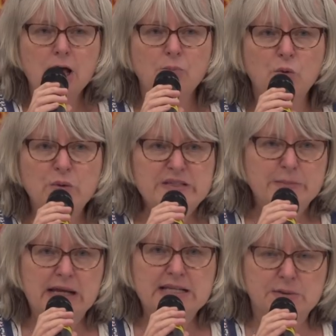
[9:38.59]
But Women's
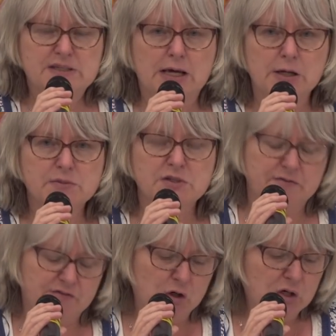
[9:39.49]
Place was set up to
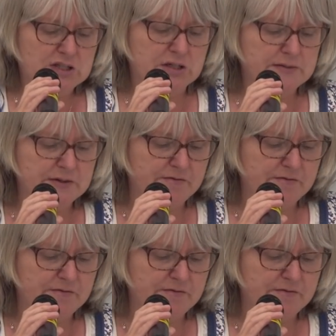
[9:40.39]
focus on some